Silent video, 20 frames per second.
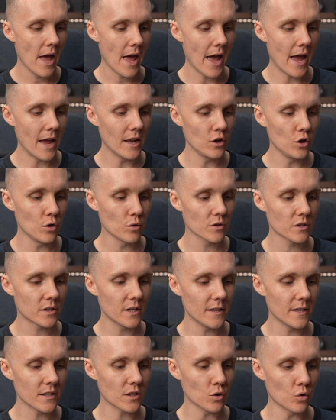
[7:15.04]
and you'll see
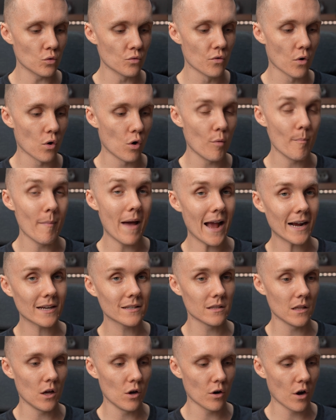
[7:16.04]
this RAW
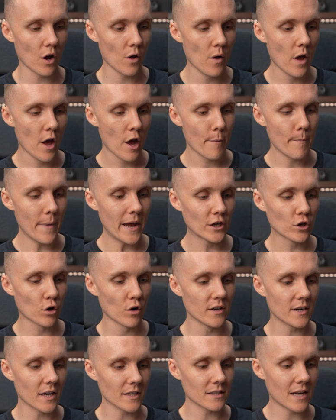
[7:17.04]
Max logo. Make sure
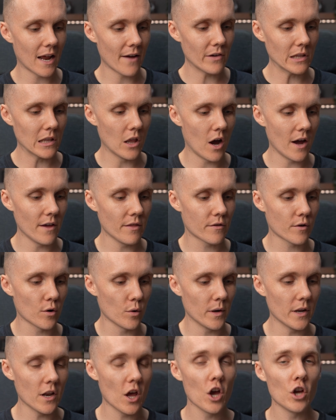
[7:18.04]
it doesn't have a line
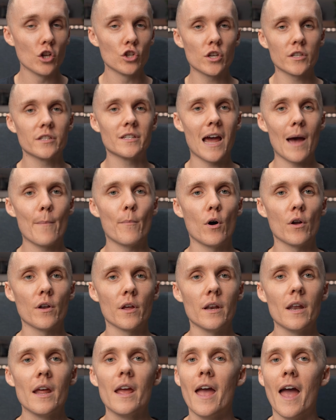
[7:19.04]
through it. Just tap on
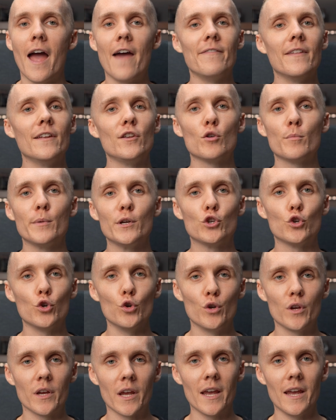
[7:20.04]
it and then you'll be
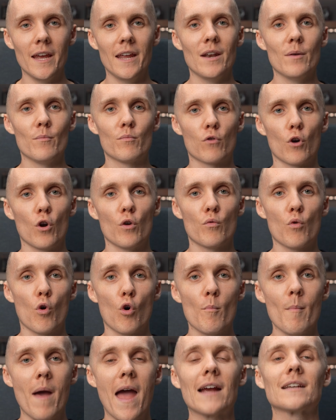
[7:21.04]
shooting in
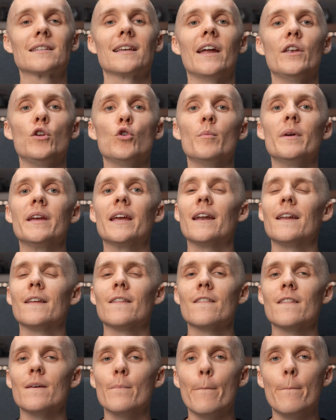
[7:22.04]
ProRAW Max and you'll be
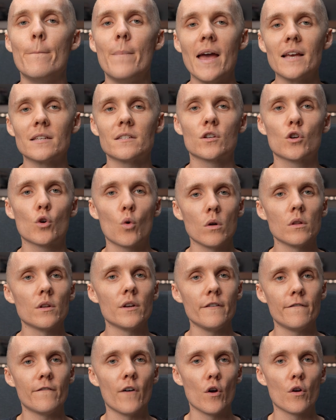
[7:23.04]
getting the best
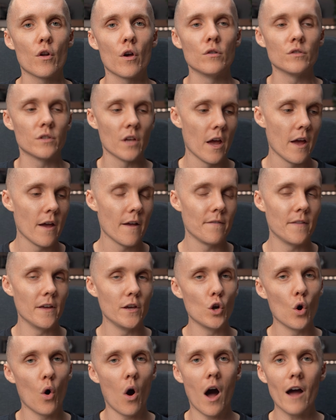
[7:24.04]
quality photos that
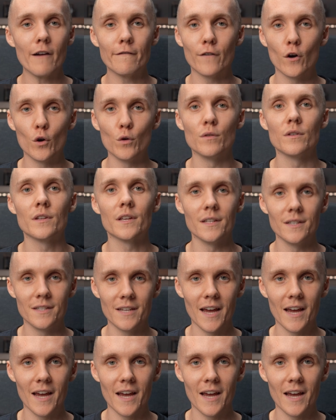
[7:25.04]
your iPhone can